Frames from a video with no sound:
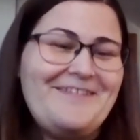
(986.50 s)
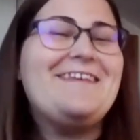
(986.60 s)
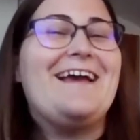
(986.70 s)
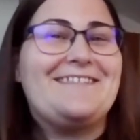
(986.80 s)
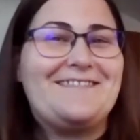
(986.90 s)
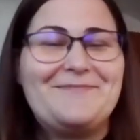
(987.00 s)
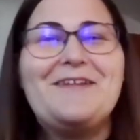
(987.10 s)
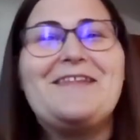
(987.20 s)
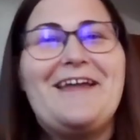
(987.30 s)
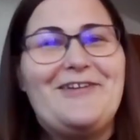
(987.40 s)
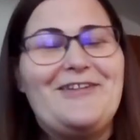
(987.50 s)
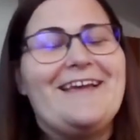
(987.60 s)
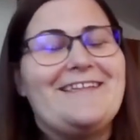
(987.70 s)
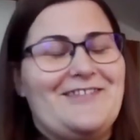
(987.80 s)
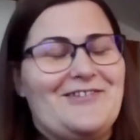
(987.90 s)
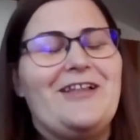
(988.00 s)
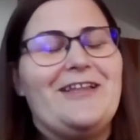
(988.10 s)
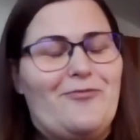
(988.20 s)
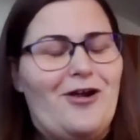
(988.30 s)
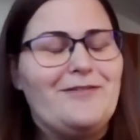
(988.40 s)
Yes, Nathaniel so, likes trolley the
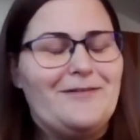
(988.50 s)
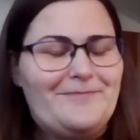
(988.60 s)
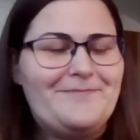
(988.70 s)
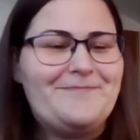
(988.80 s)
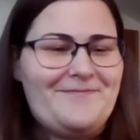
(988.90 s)
trolley problem. problem.